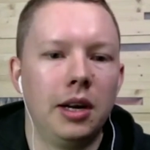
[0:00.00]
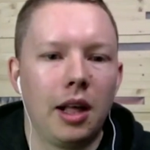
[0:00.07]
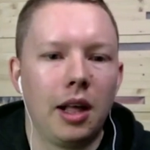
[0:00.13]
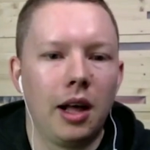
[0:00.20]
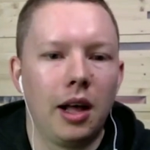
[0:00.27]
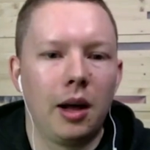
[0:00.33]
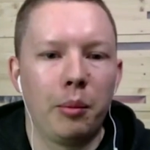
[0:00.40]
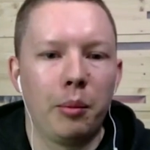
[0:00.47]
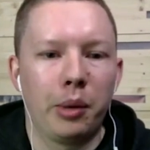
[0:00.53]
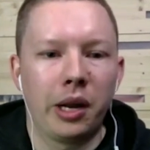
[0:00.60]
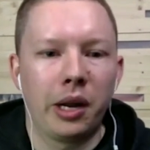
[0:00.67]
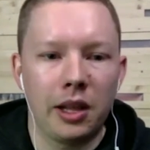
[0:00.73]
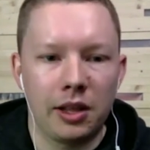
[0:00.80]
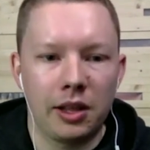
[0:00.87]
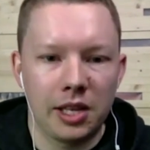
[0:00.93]
um, but i
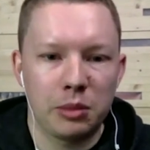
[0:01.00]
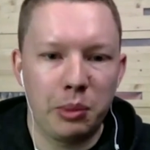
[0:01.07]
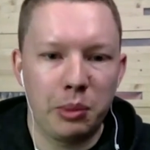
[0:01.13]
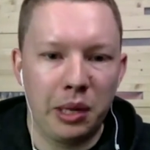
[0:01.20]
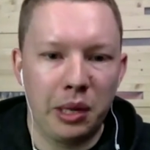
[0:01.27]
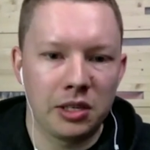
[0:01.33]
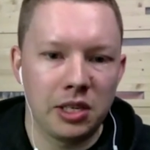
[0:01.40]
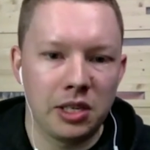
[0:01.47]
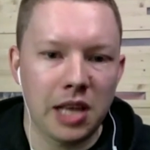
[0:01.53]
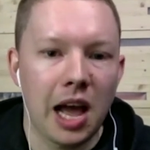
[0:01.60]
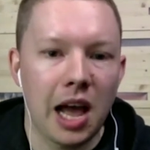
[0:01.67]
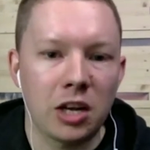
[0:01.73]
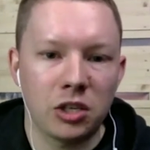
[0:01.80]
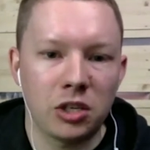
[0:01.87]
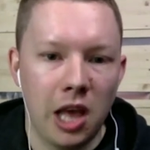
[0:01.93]
like this because this
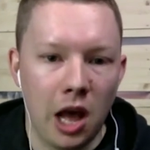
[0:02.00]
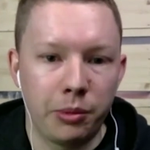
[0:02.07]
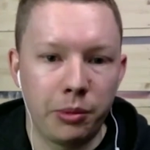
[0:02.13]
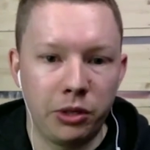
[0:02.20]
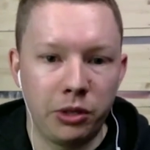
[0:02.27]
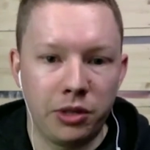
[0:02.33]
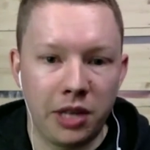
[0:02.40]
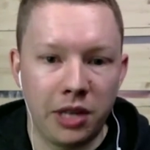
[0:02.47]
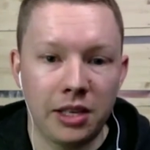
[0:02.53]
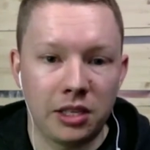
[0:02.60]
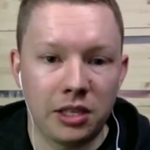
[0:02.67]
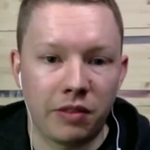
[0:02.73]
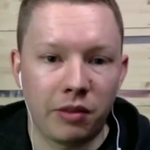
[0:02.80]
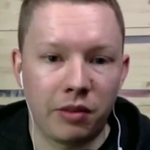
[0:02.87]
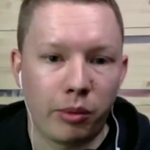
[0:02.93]
actually helps you test
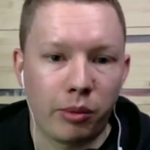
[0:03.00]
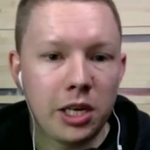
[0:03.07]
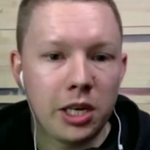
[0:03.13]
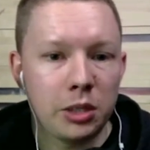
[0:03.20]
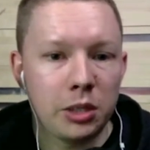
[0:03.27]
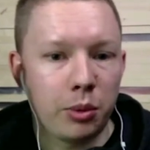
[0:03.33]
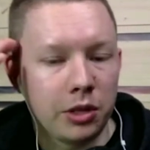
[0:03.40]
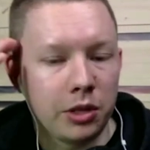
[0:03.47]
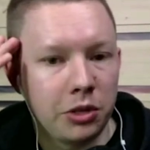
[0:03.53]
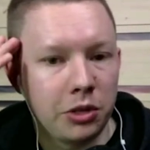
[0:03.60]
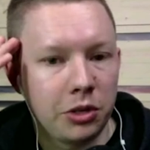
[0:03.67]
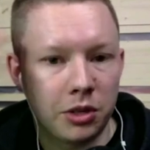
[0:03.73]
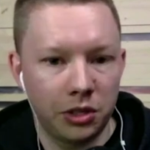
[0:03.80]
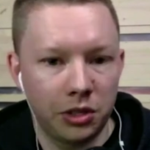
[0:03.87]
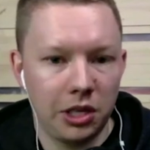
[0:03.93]
different price points you
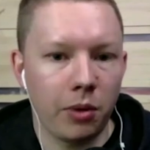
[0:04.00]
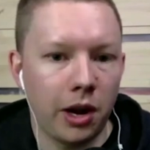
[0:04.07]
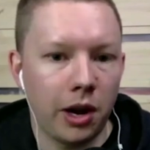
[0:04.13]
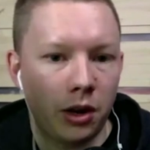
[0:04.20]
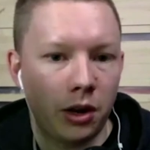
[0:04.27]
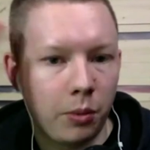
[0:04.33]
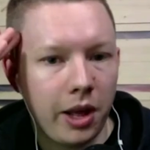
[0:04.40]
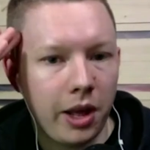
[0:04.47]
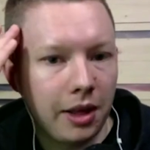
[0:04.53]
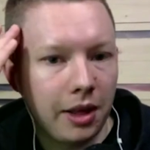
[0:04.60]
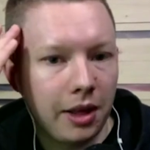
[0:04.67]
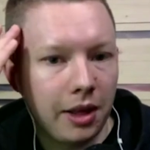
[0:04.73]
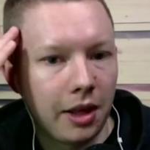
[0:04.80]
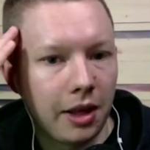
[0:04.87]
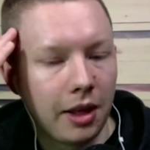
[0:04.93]
can see right away
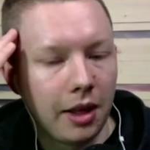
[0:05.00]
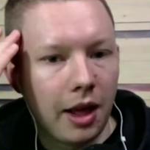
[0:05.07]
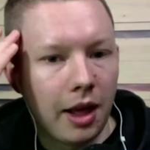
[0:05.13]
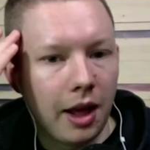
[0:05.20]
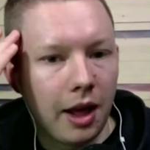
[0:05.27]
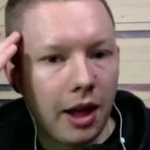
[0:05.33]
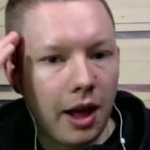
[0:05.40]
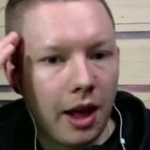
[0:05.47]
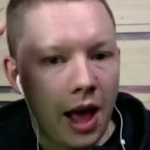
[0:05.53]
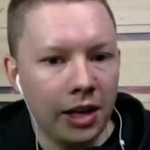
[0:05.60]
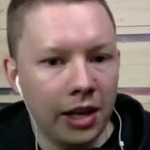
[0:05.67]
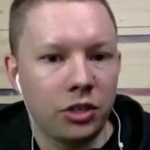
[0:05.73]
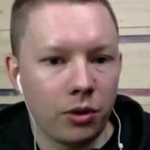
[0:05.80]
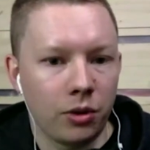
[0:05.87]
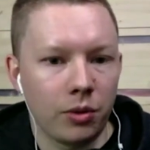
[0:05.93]
uh,
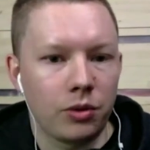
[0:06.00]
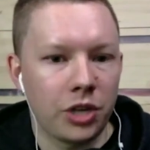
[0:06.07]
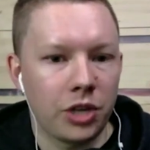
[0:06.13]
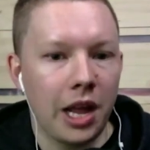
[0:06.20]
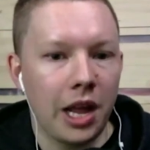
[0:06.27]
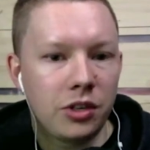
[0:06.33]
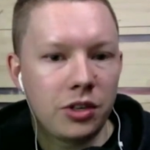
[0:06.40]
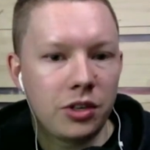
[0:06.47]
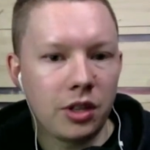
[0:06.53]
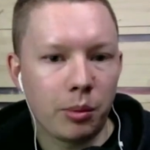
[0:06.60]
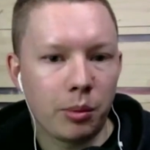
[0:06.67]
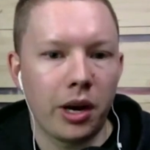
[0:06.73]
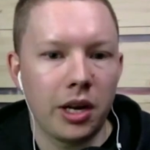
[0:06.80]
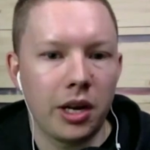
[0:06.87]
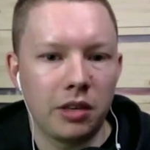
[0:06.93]
as you're changing the
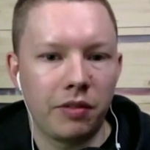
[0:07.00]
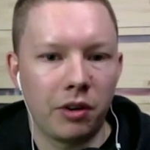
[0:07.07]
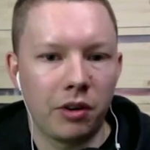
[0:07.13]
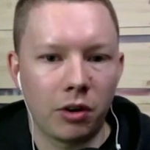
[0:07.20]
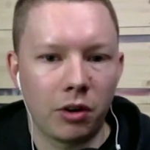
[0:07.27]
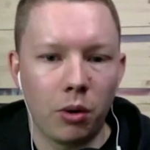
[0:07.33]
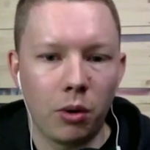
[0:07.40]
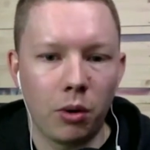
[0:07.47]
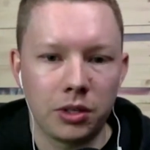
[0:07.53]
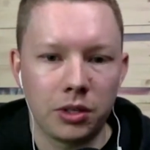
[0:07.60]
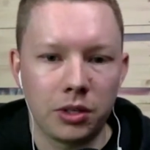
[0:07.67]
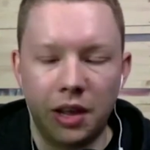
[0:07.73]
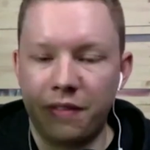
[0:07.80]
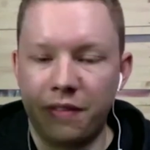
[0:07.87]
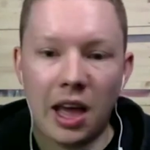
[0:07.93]
price of your course
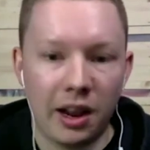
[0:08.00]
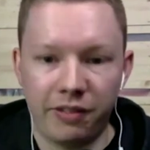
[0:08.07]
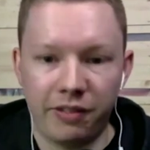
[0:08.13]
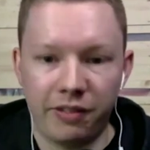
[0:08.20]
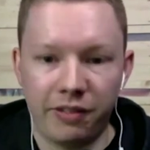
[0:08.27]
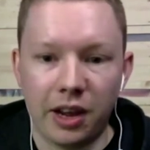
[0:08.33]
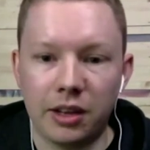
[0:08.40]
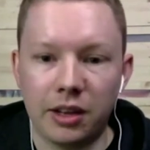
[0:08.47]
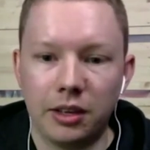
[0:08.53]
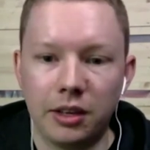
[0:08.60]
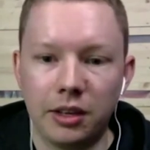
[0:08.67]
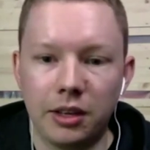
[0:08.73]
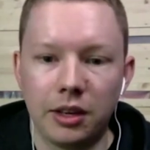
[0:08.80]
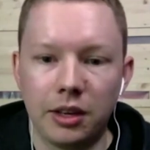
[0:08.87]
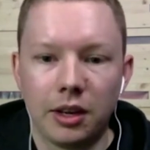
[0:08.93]
if that
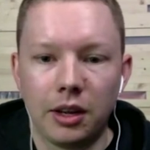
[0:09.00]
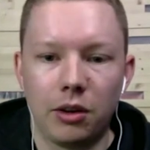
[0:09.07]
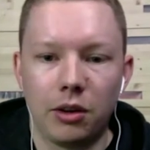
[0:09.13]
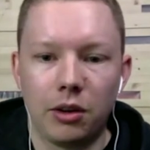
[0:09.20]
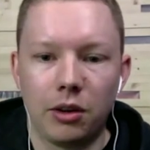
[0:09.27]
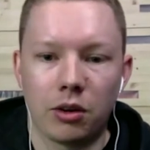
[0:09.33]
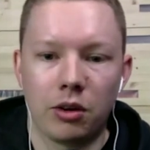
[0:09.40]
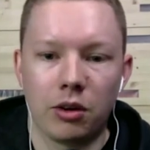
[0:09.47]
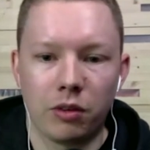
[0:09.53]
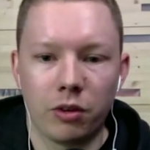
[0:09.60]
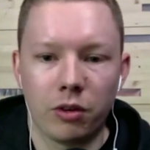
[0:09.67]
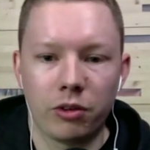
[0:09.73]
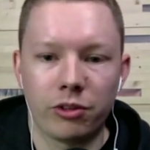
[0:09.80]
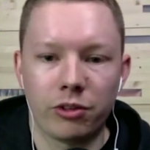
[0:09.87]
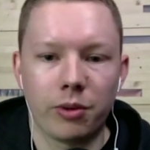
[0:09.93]
affected your
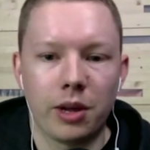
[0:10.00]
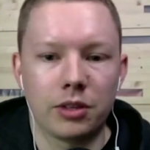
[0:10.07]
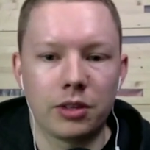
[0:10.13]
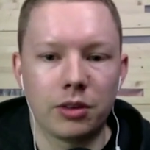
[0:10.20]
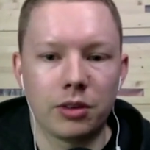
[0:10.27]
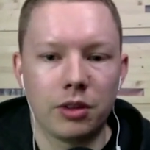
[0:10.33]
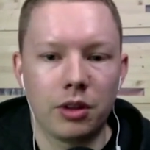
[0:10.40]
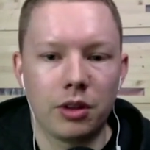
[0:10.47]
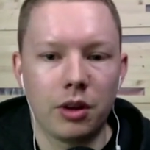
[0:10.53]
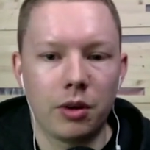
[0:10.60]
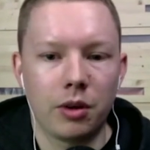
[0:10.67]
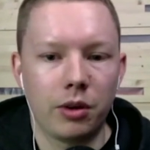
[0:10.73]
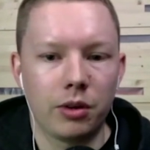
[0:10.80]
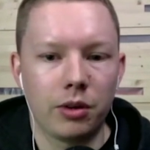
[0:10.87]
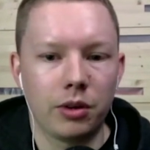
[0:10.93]
conversion rates or then or
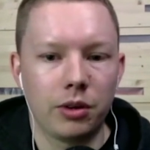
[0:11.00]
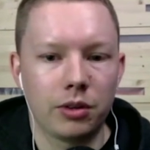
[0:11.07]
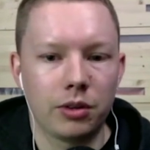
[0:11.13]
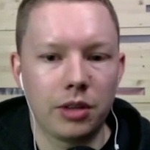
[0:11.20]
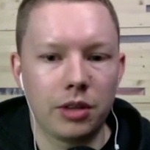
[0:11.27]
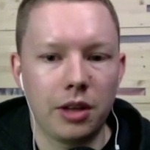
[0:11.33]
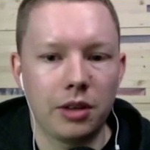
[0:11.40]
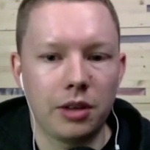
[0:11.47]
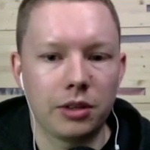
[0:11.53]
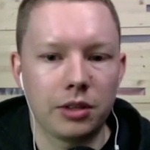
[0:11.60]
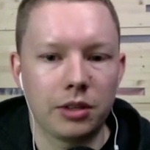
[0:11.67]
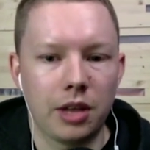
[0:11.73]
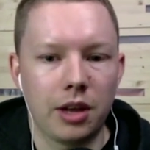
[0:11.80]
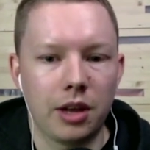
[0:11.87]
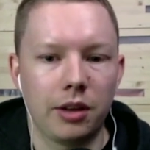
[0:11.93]
your your sales
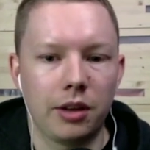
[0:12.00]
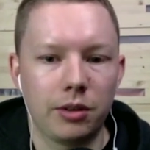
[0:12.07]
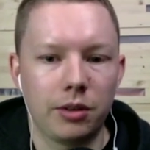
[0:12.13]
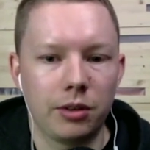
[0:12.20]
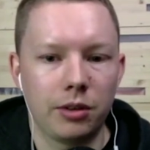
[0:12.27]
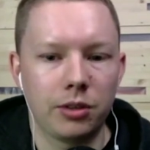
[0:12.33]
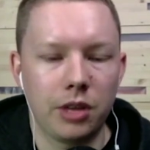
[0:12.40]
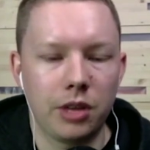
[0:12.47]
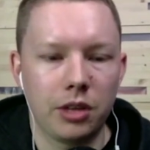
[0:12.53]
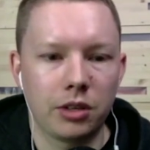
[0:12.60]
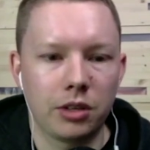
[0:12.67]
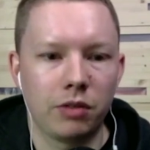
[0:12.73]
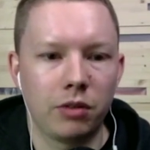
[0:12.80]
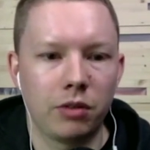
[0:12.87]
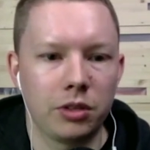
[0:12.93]
uh, your, your sales
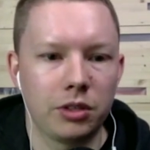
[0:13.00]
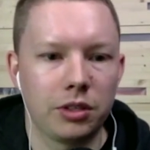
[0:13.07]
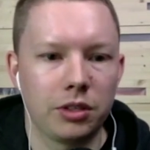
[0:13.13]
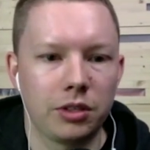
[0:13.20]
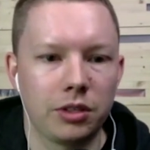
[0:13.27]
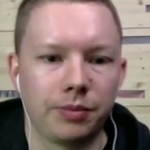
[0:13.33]
conversions.